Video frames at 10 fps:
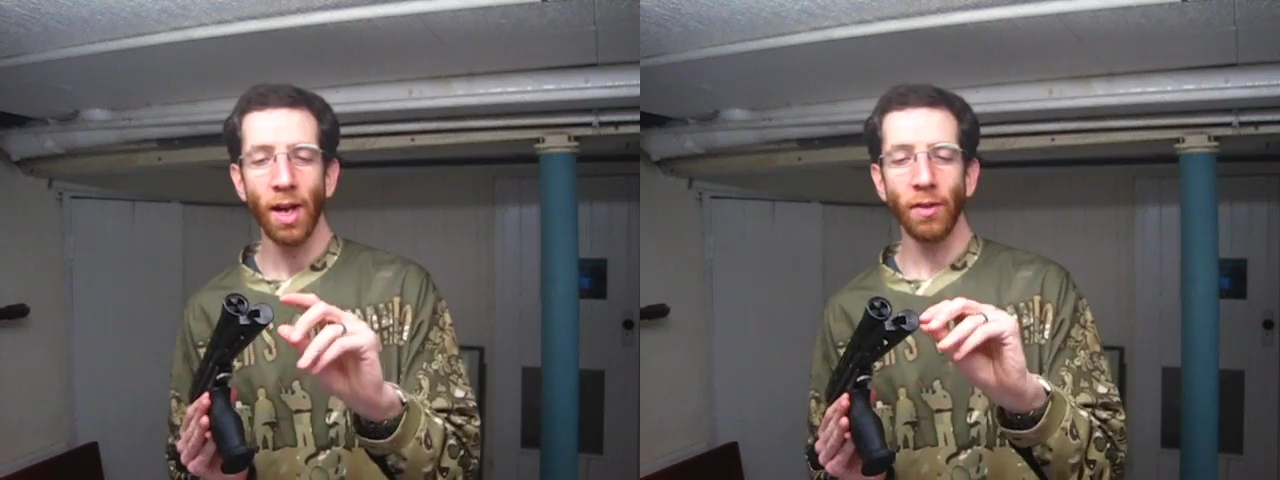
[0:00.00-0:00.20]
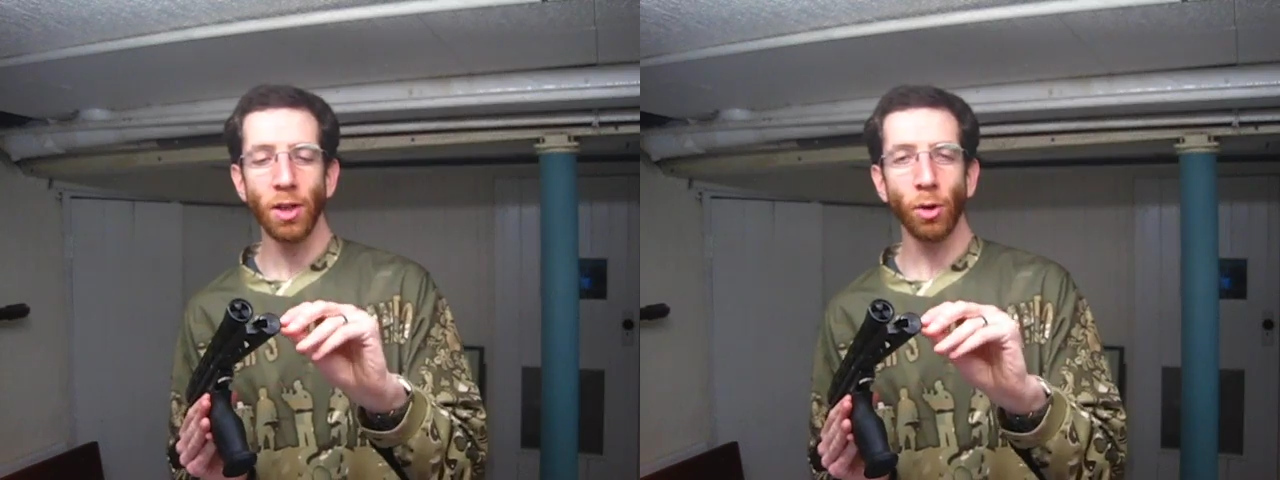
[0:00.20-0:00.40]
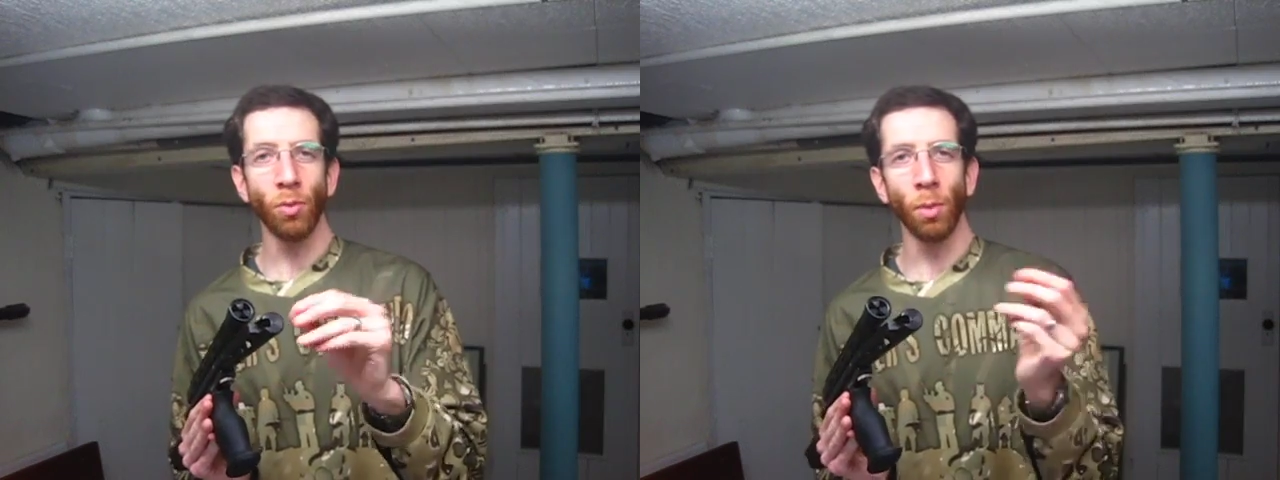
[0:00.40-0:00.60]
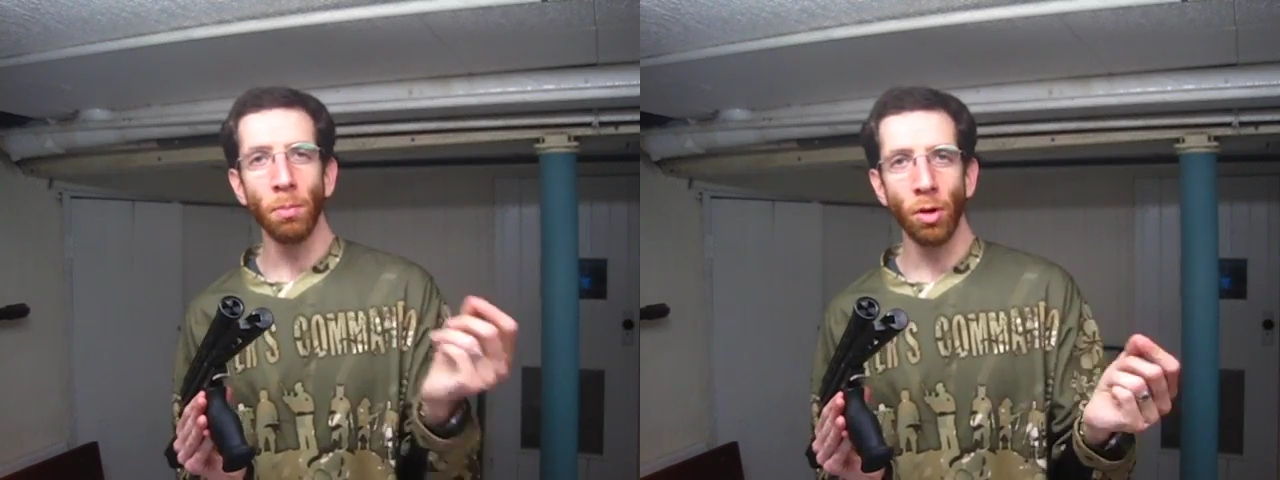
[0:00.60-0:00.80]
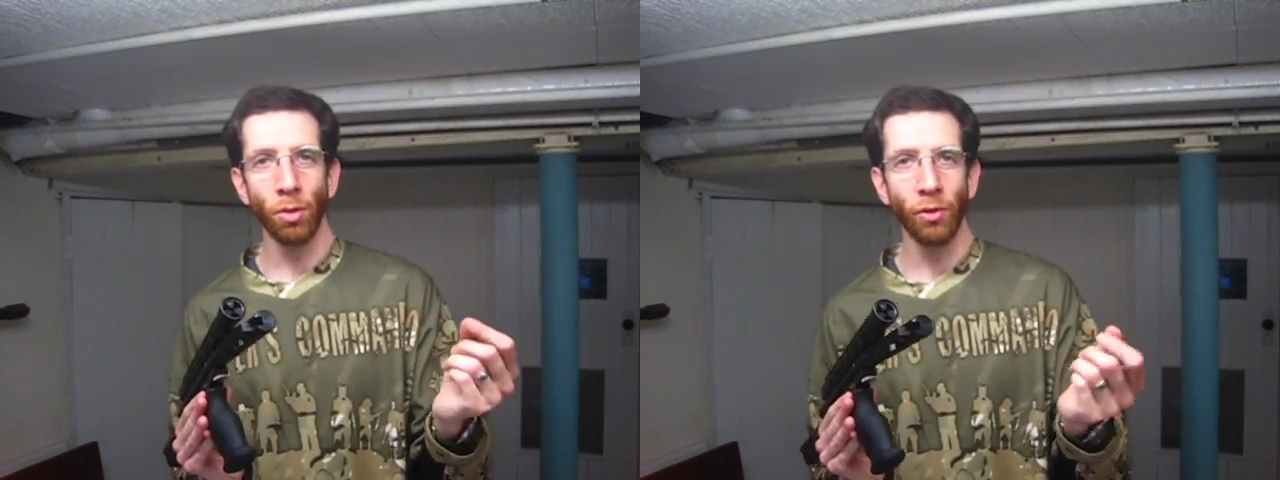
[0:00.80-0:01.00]
that you can
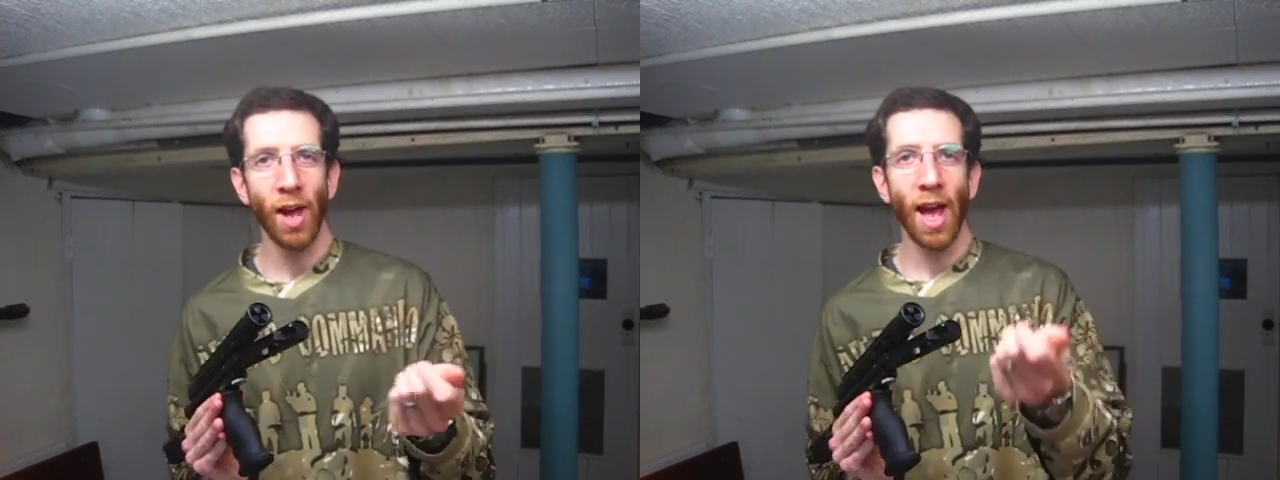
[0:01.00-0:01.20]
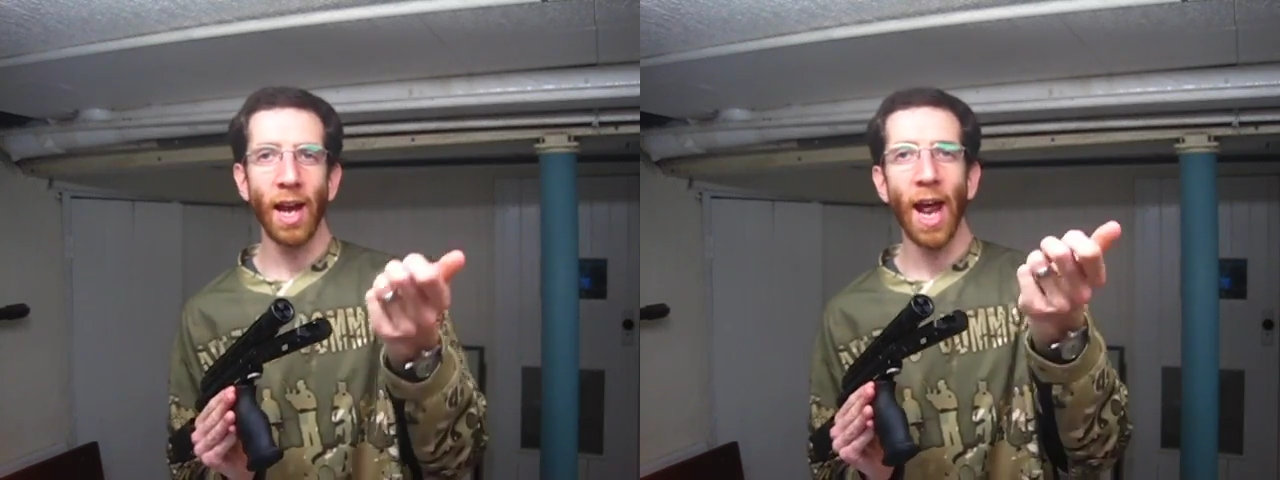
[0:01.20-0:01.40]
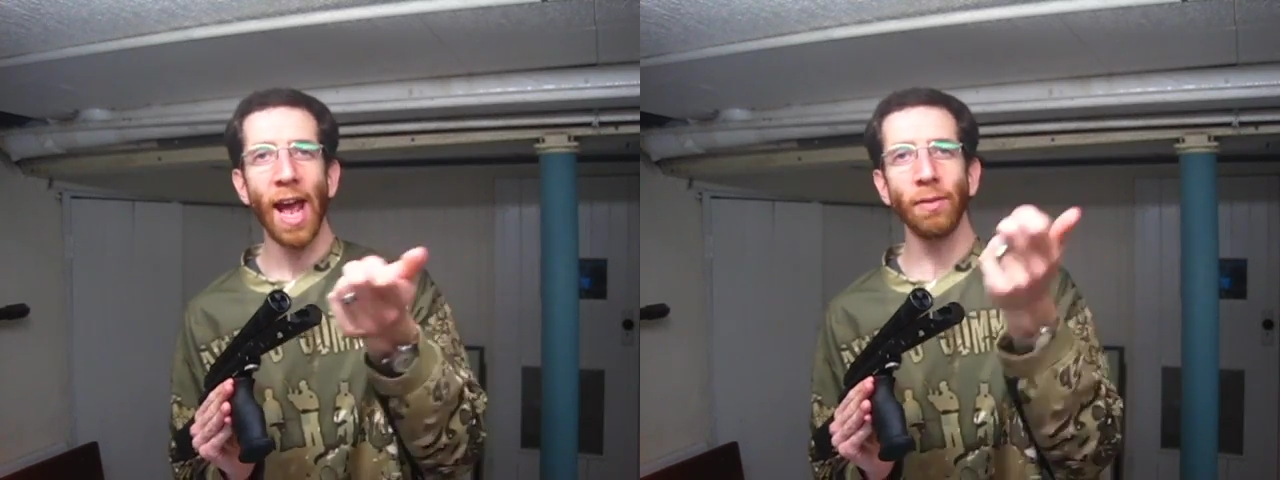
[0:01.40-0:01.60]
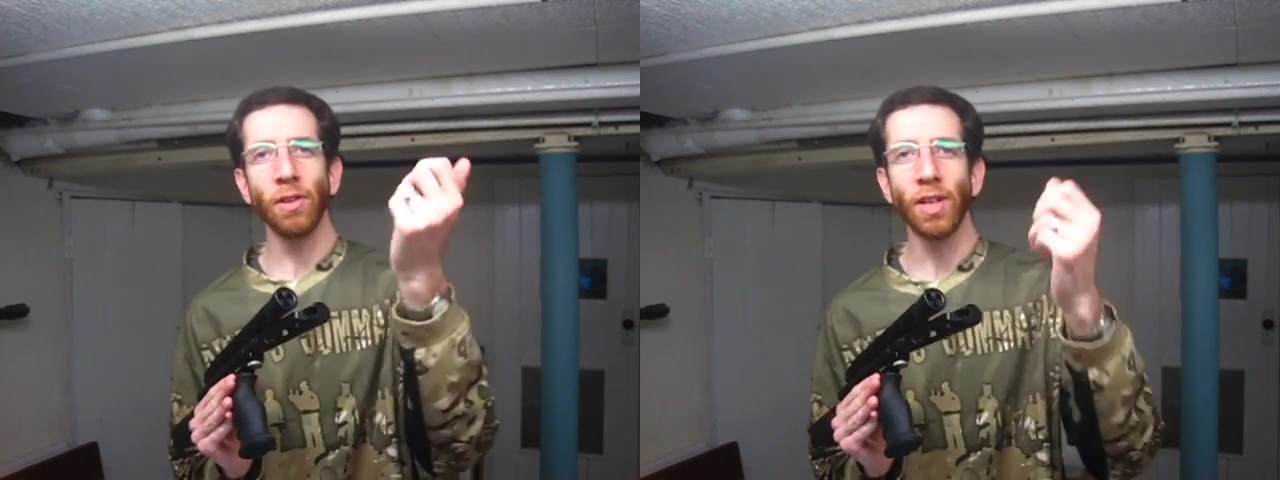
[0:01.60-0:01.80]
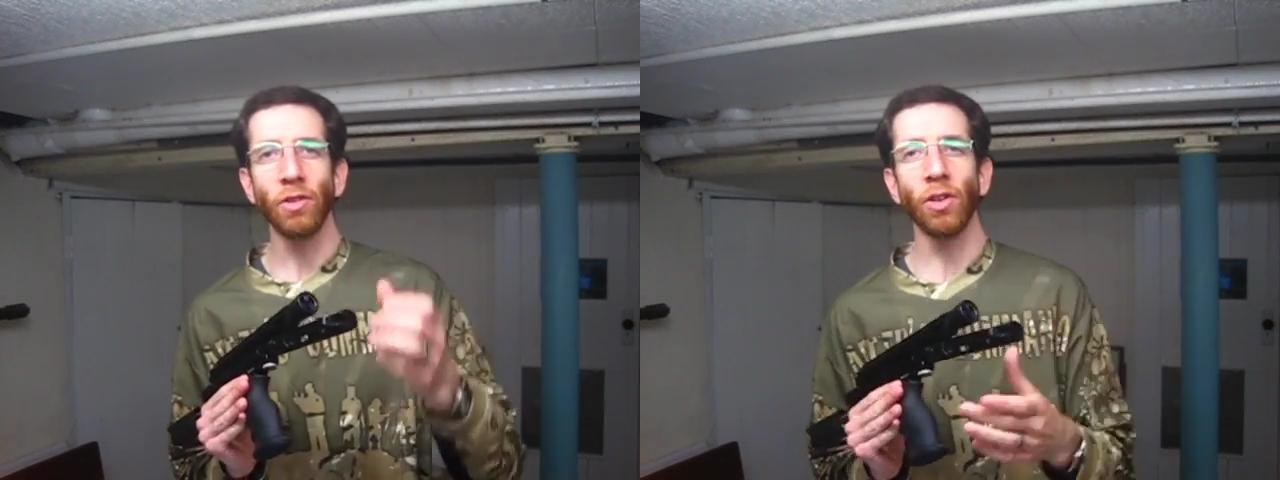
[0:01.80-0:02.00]
remove and add the
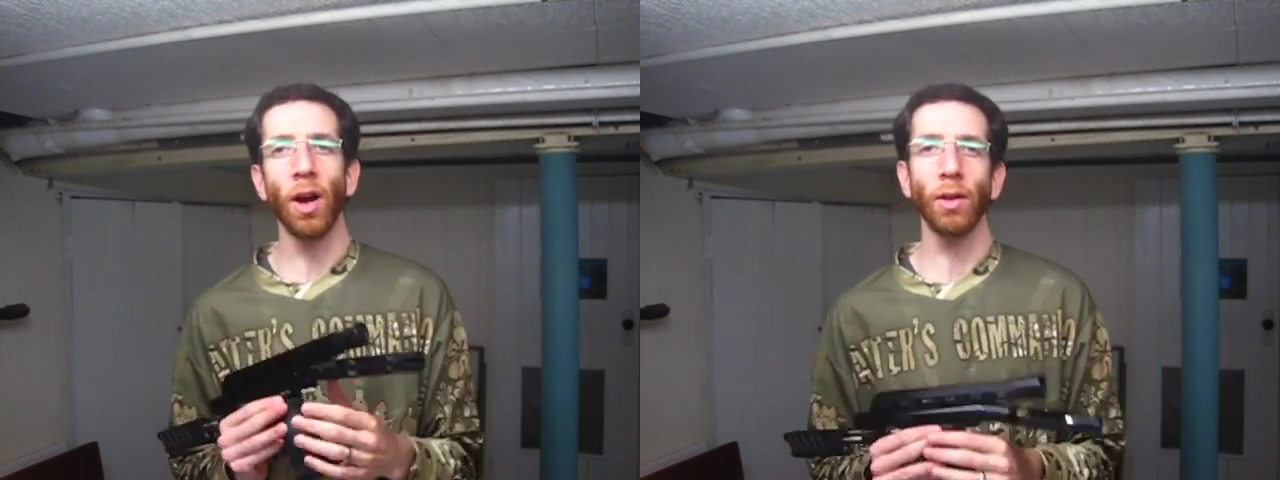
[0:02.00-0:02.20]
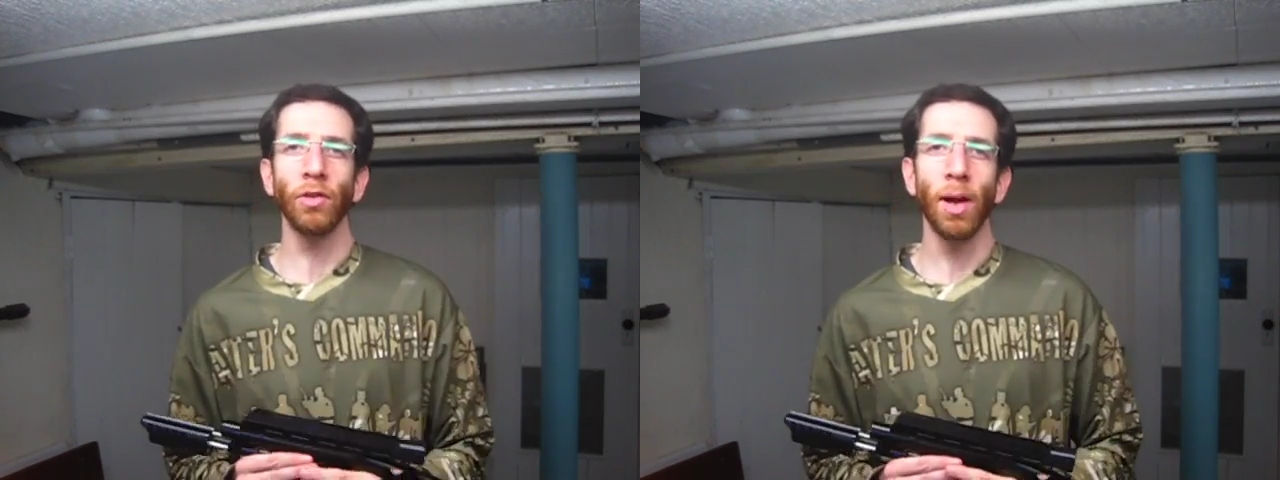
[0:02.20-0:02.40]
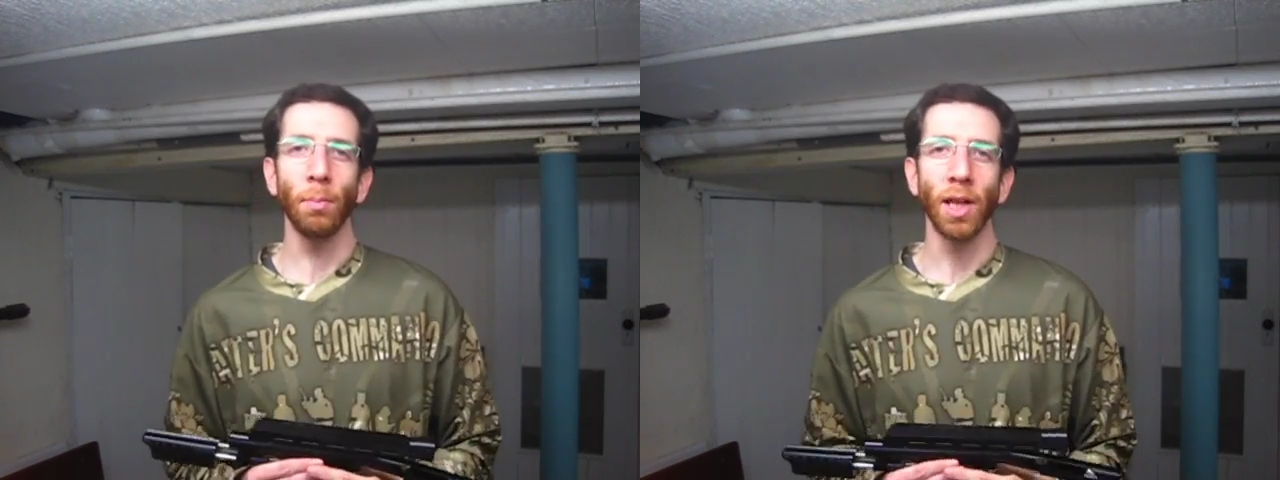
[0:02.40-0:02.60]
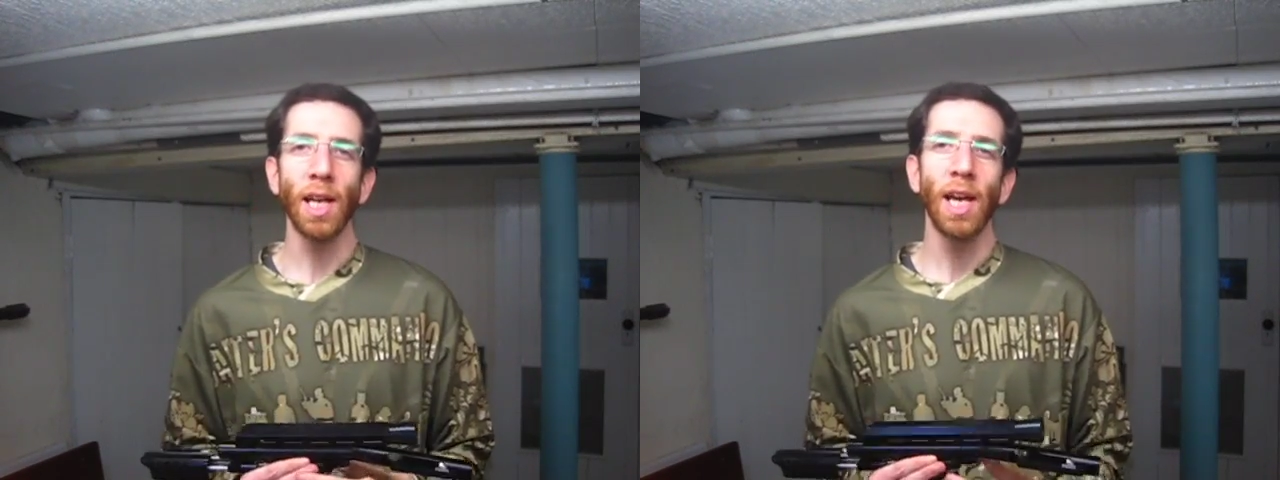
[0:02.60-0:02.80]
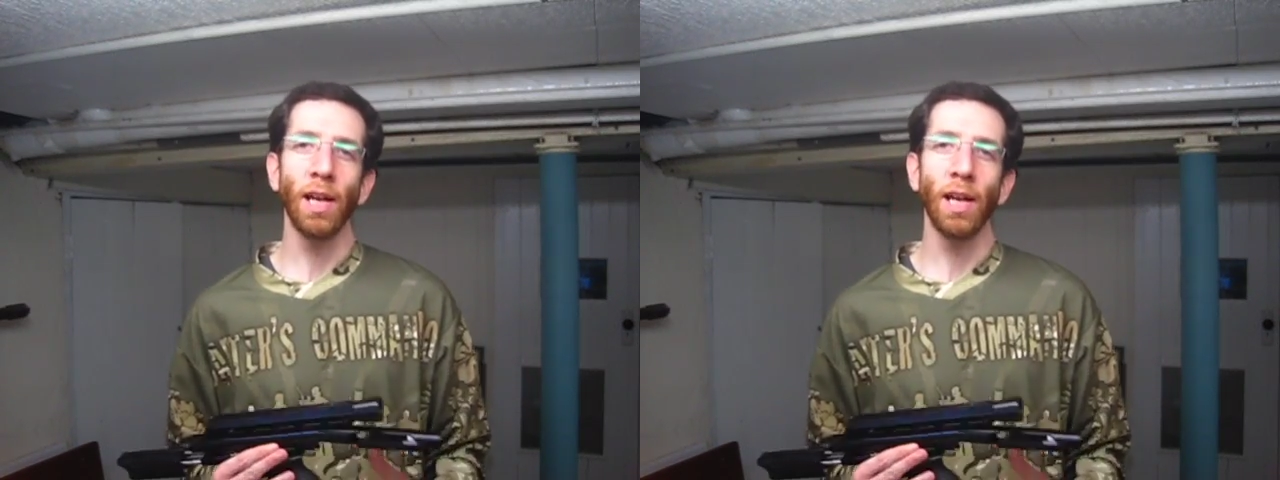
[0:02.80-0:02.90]
T-stock assembly